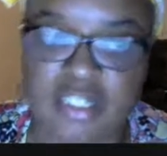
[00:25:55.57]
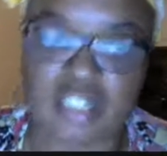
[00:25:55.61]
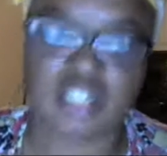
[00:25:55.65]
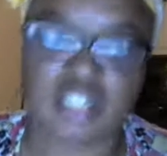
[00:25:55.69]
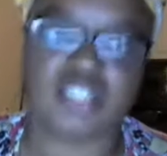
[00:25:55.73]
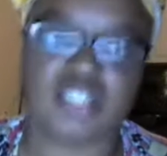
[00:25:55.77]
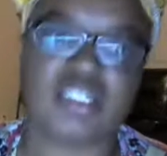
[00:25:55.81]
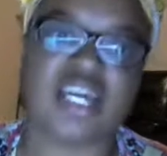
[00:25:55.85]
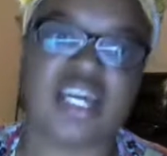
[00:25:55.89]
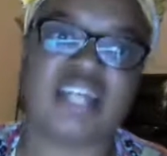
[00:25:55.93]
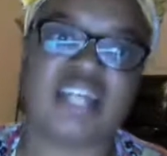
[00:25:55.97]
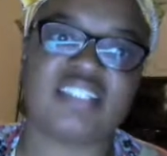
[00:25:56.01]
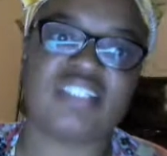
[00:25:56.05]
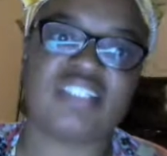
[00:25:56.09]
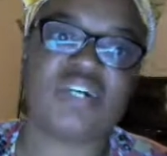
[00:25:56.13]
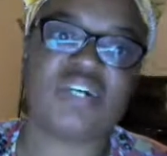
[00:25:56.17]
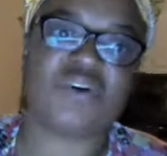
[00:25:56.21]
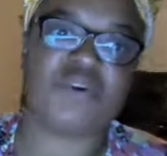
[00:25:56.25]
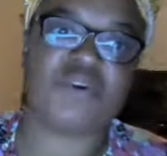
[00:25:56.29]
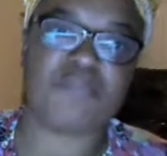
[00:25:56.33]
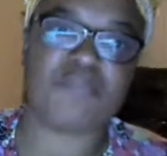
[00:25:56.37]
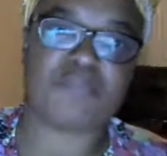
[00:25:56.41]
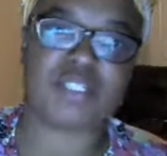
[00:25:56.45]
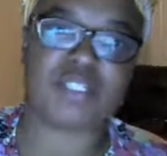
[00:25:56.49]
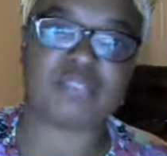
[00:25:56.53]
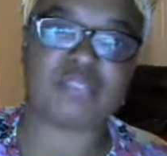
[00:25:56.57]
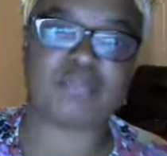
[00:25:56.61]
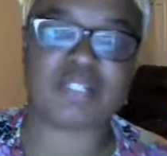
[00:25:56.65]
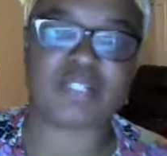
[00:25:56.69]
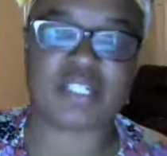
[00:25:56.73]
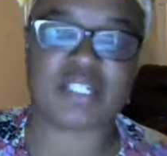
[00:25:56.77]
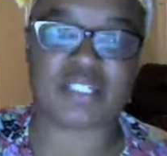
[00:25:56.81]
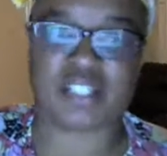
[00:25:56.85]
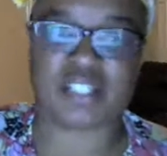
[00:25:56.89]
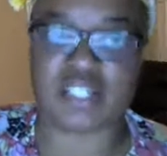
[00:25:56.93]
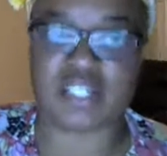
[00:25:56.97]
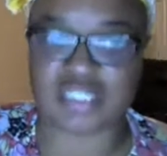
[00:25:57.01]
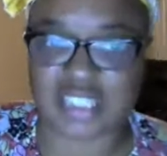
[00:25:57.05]
Yeah, so on Miss Pinky
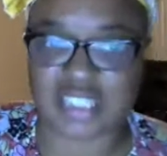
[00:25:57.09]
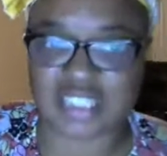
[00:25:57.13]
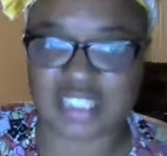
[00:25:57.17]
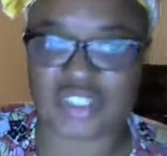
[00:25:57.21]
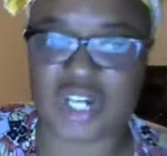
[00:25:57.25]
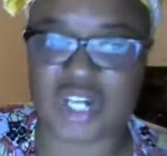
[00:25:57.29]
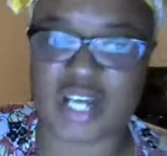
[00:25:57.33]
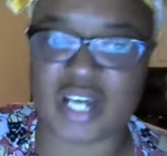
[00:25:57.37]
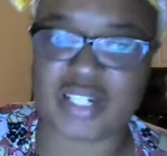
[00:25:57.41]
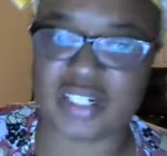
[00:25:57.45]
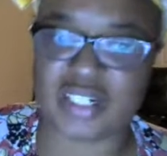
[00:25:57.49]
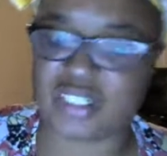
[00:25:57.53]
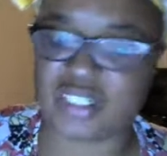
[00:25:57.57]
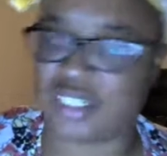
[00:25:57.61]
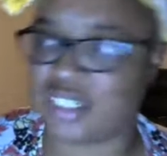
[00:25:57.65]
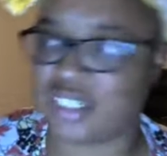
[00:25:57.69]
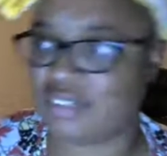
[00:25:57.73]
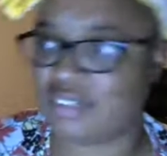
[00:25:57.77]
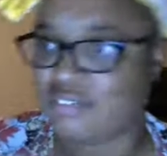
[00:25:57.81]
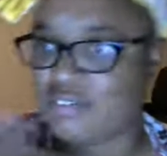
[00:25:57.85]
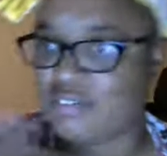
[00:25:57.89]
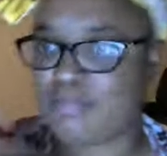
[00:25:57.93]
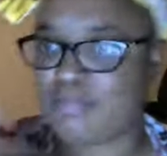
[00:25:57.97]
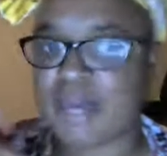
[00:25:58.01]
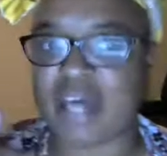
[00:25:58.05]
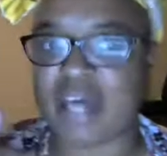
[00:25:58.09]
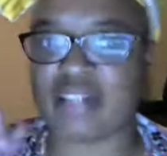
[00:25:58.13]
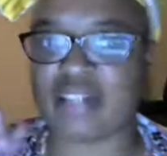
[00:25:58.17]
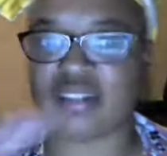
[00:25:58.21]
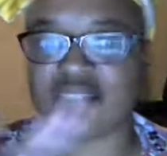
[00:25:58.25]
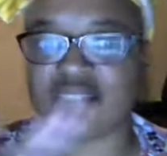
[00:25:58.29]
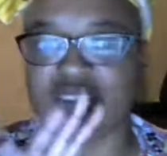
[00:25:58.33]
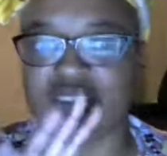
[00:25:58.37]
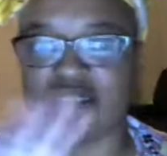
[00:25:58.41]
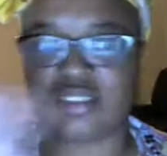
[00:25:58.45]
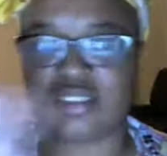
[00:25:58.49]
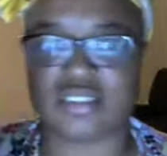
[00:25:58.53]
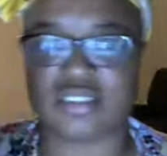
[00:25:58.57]
Thoughts, I try to give a
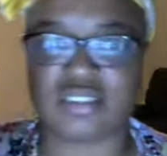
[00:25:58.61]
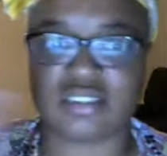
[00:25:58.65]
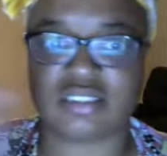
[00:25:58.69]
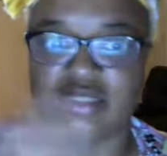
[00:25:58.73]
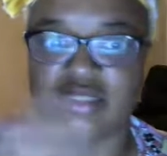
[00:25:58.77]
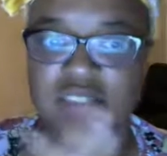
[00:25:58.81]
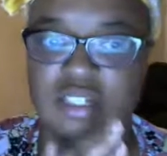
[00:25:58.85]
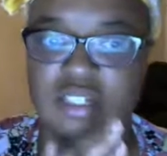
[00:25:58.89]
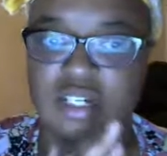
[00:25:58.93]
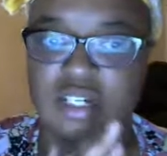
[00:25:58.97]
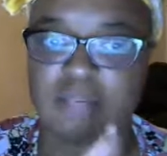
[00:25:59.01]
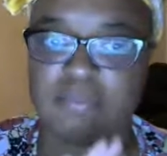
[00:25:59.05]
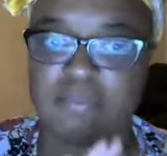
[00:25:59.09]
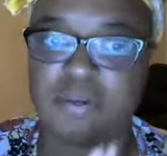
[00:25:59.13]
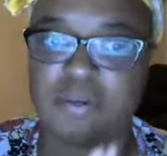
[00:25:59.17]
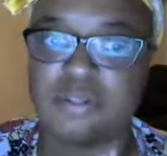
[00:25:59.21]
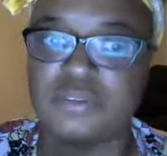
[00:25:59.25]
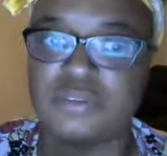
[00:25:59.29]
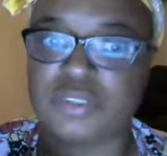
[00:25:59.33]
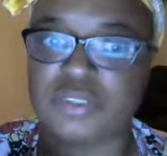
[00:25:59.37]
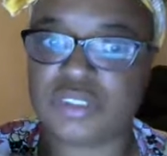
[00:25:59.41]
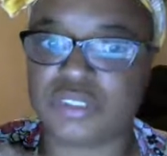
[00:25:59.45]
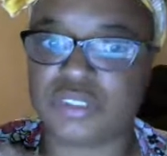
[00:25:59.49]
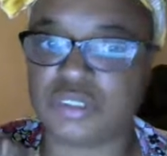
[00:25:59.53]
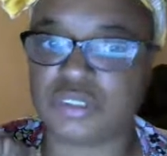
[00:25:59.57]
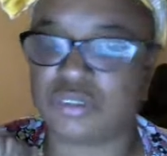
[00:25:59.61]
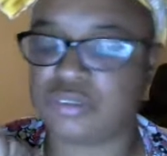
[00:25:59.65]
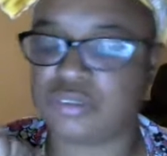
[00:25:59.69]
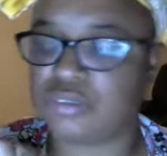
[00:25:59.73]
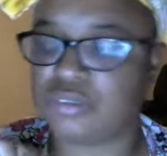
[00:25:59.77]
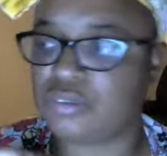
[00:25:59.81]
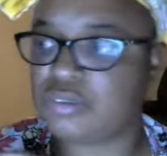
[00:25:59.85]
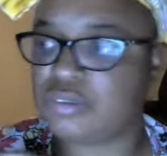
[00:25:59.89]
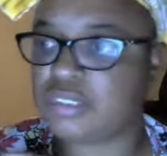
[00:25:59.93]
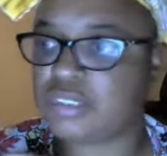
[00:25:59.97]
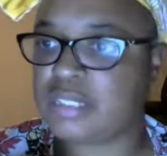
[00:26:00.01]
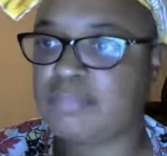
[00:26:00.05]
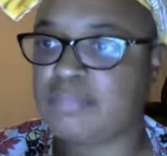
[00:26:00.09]
balanced approach to
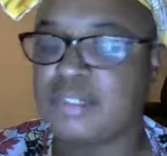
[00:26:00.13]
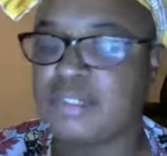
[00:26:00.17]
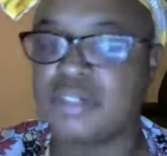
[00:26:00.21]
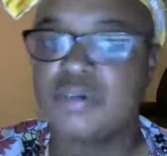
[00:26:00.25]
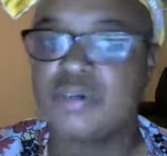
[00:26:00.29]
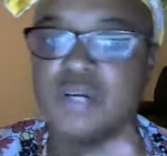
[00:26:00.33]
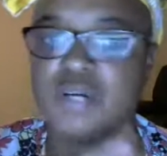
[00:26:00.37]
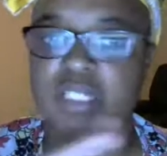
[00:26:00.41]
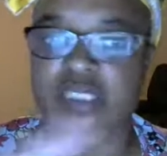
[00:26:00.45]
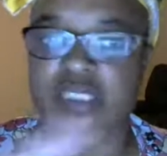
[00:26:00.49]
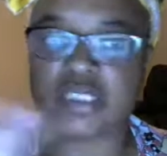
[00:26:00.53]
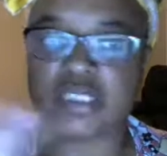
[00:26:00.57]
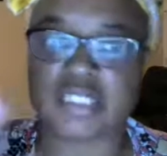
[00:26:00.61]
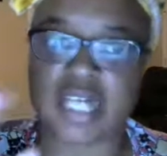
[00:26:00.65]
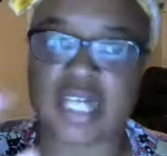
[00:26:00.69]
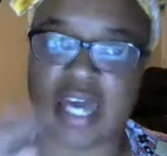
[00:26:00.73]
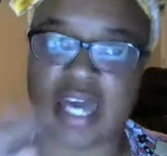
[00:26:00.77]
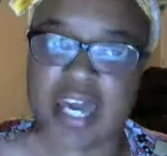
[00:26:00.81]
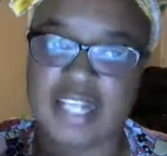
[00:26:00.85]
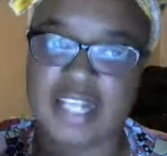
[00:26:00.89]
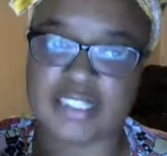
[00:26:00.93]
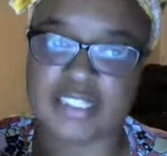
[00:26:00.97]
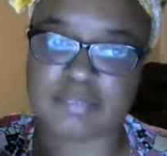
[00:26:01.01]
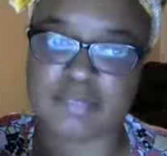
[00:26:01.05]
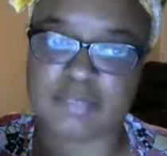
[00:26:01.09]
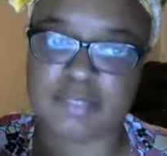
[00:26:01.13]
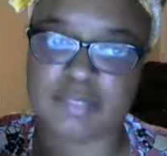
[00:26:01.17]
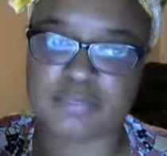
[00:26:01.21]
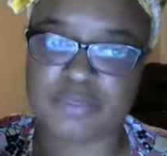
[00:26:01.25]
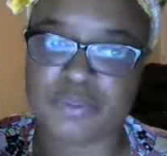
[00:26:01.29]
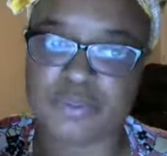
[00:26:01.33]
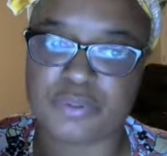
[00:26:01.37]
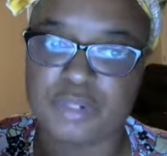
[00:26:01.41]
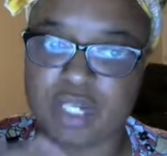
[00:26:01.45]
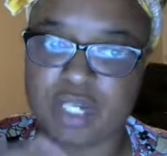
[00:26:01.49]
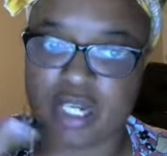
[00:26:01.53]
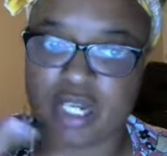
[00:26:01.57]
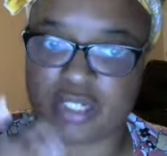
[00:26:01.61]
some of the questions I ask
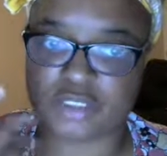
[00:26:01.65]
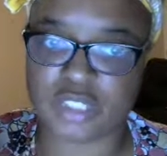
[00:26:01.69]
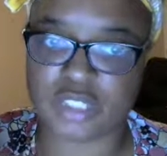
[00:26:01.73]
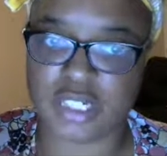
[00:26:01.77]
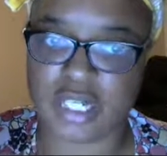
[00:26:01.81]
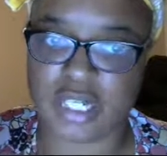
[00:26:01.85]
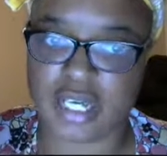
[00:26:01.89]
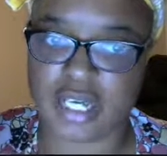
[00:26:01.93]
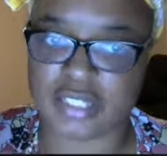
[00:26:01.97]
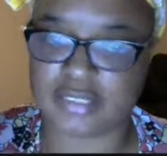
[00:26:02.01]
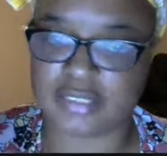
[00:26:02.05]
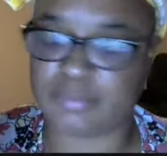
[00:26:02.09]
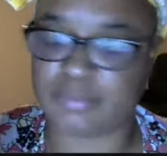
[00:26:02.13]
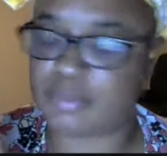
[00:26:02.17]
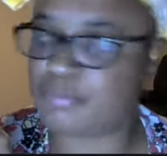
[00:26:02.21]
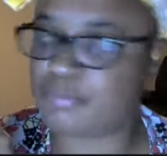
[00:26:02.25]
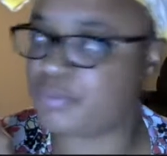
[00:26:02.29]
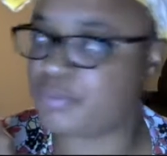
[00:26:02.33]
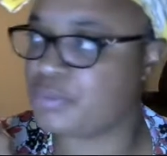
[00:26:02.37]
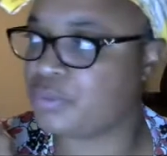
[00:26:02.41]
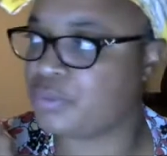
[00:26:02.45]
people, and I try to ask people